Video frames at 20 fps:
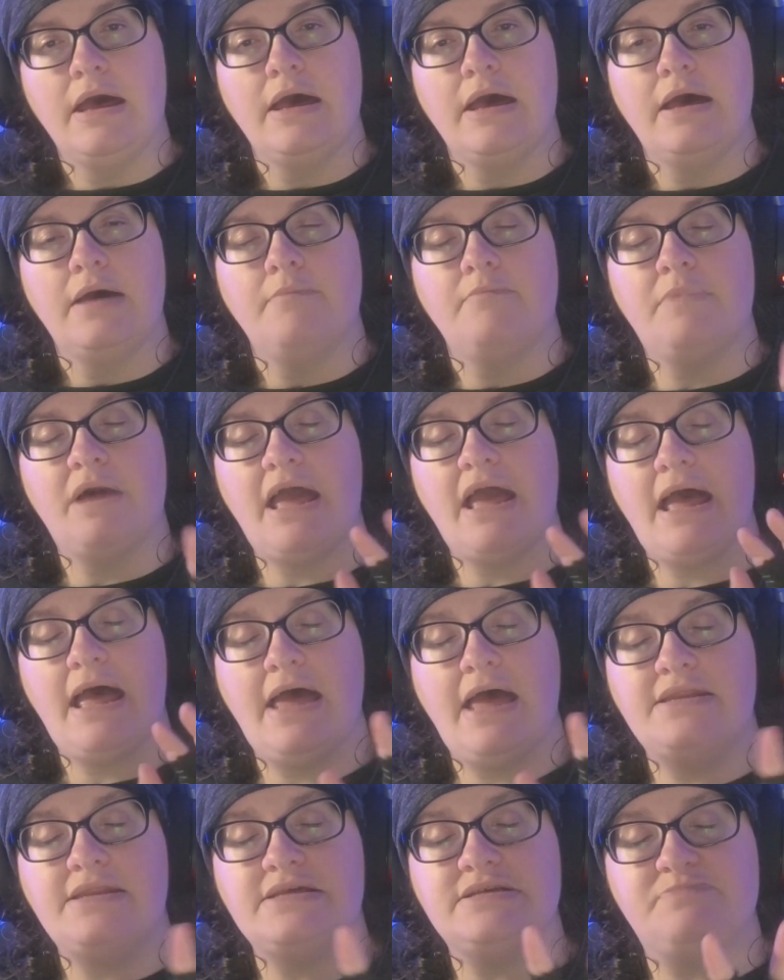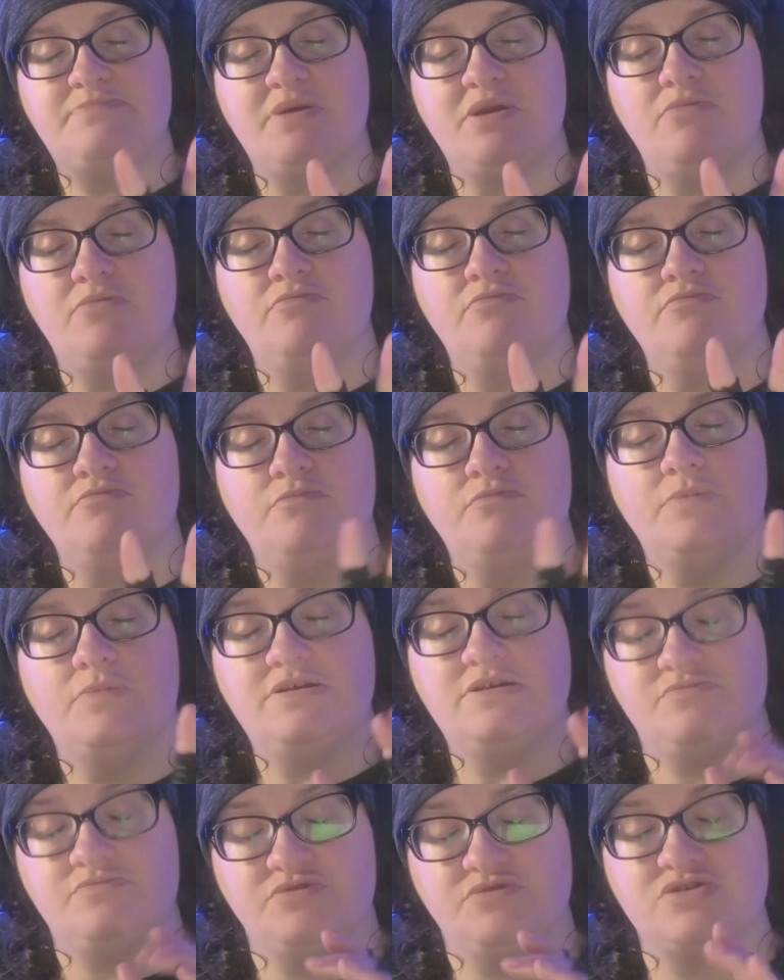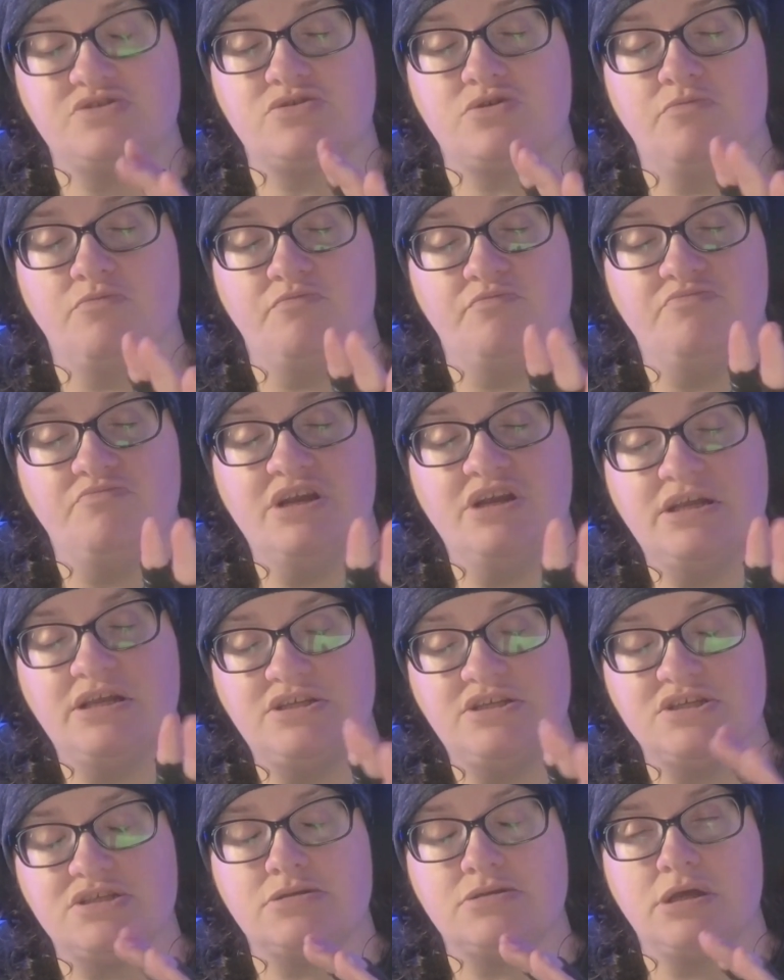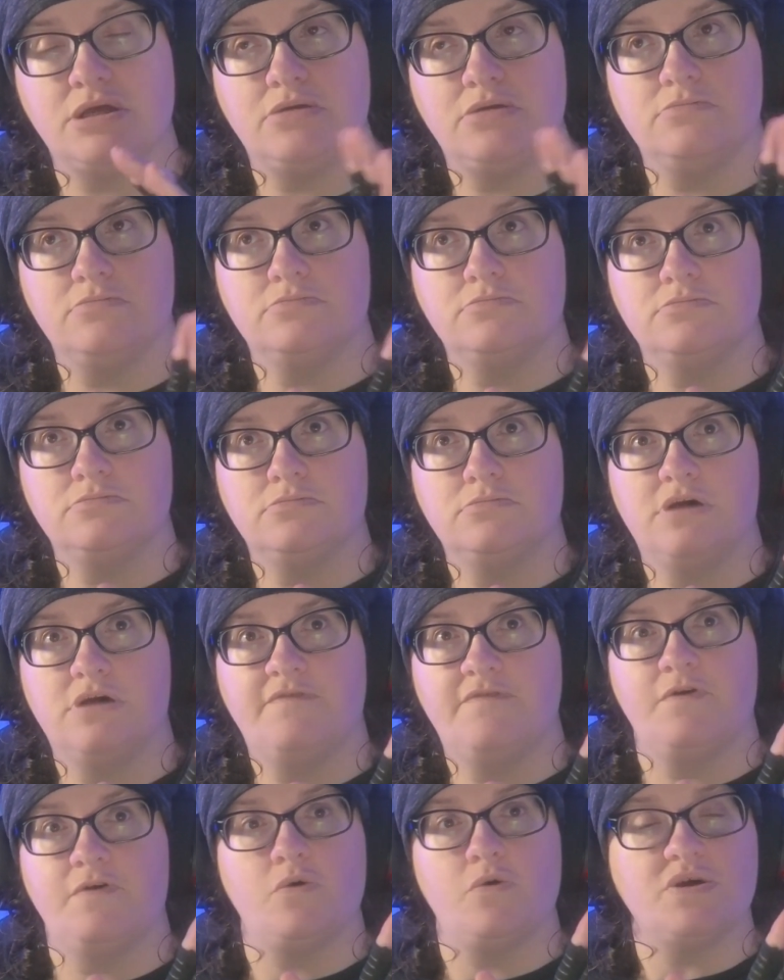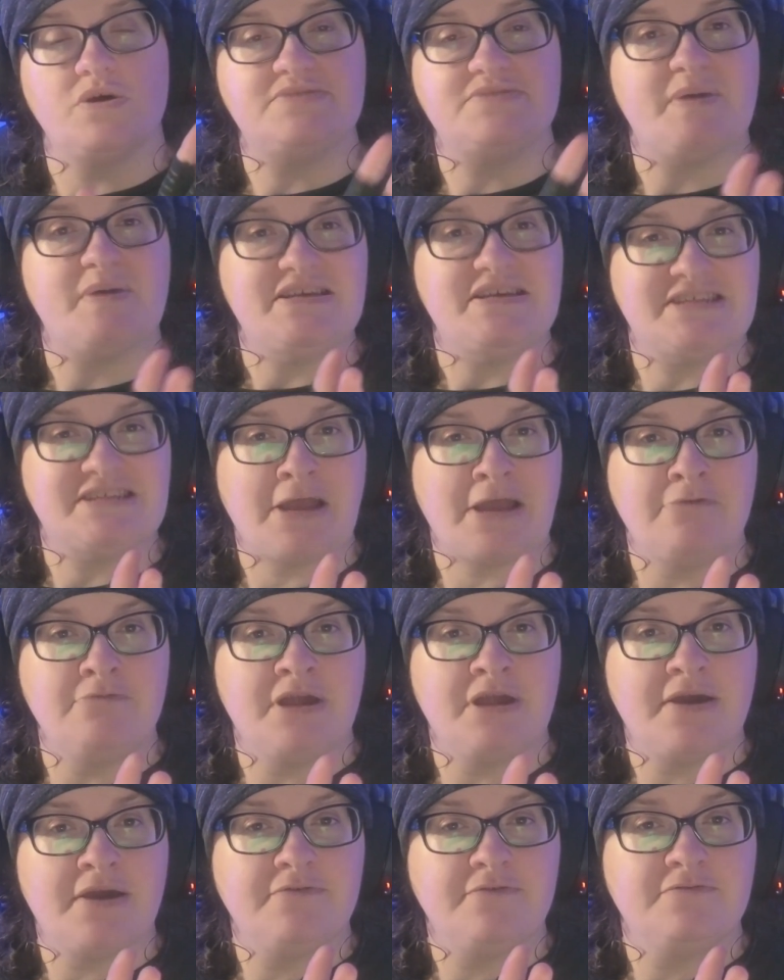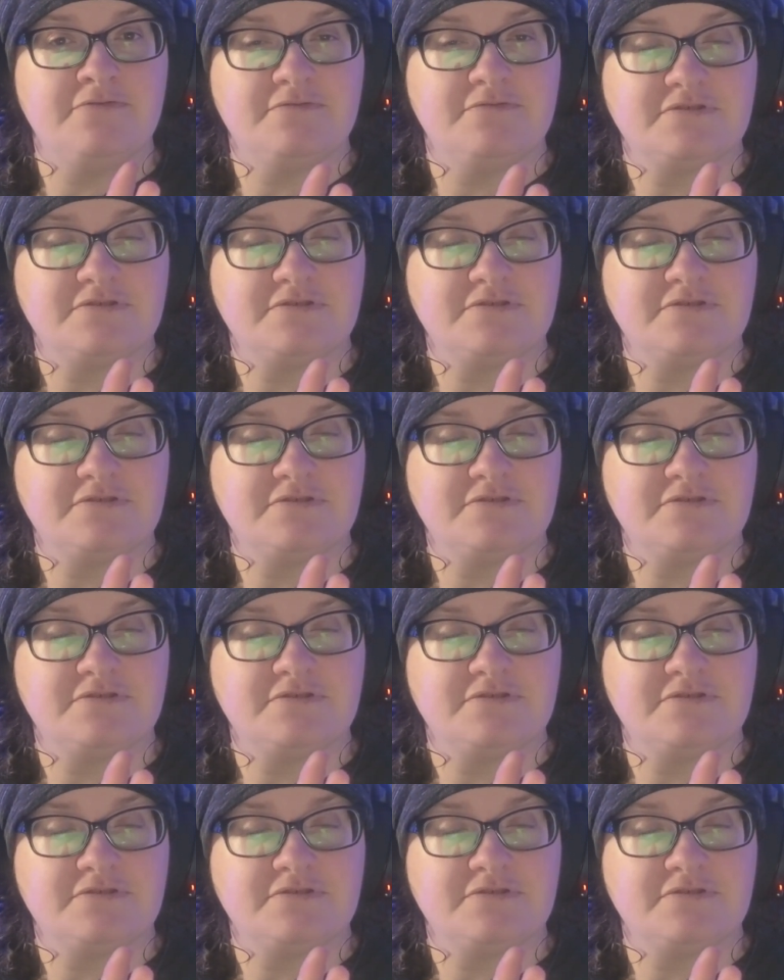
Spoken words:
My head has been, is just gone really just like, I feel quite spaced out now.